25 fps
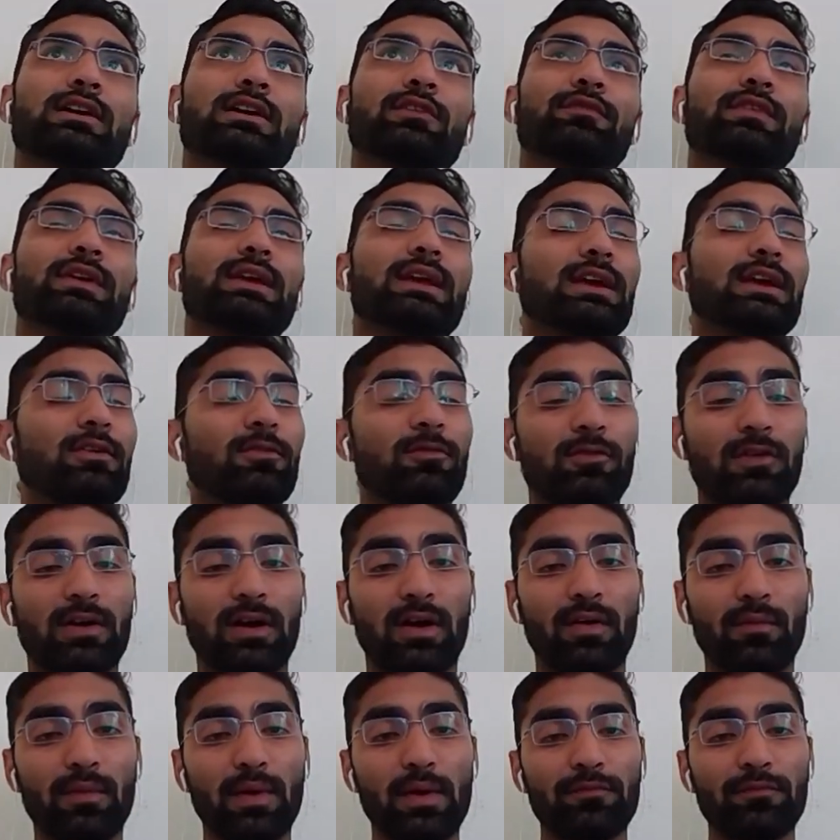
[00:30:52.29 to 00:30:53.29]
we have
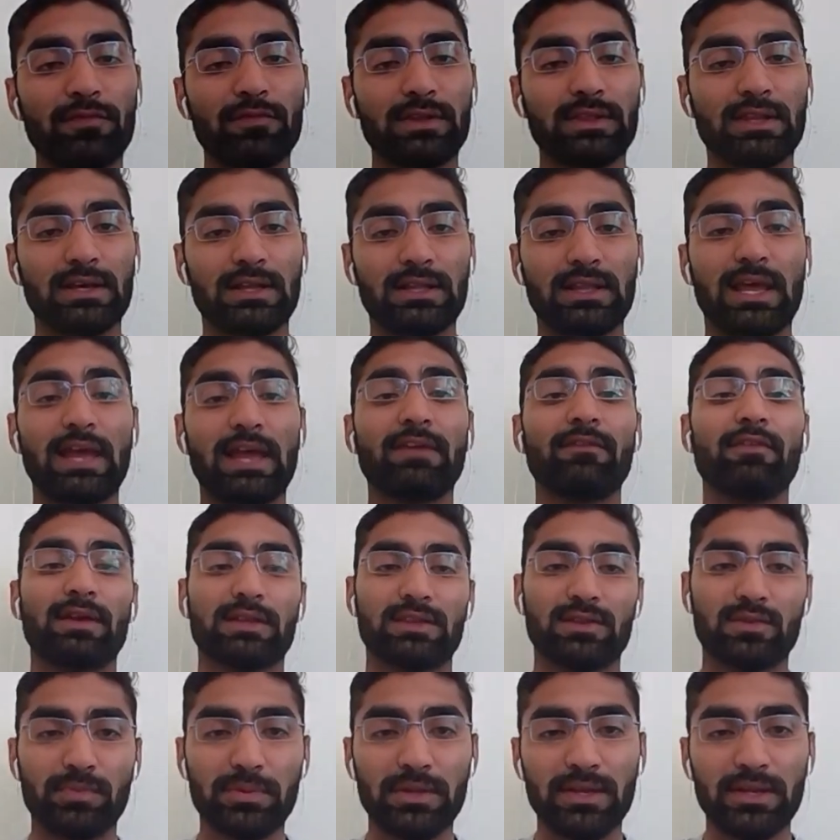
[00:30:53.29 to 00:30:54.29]
come up with the live
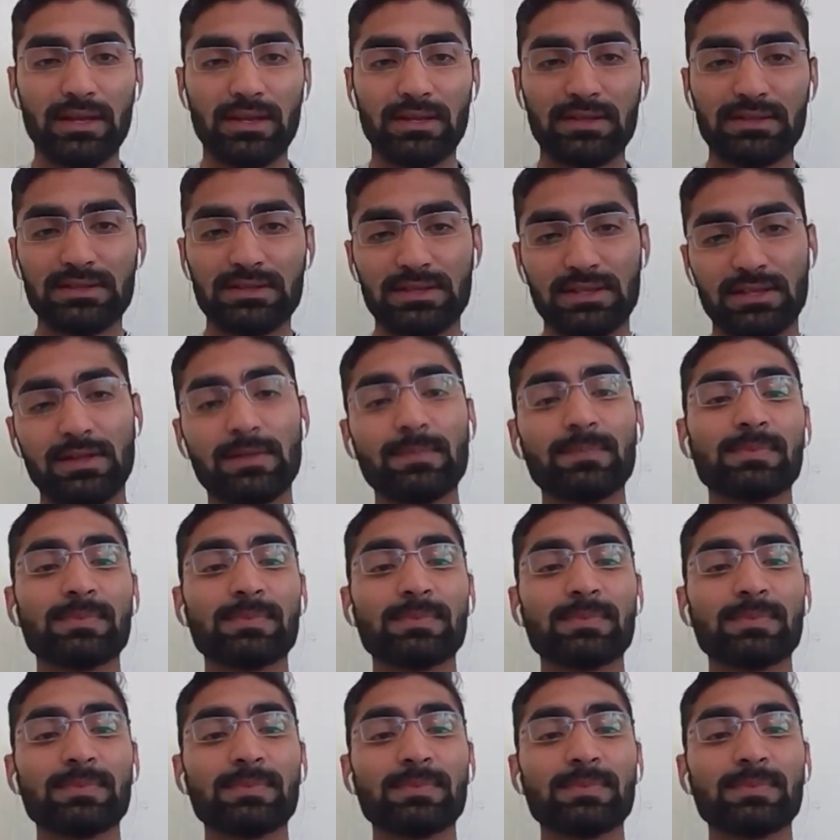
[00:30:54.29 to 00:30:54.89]
experience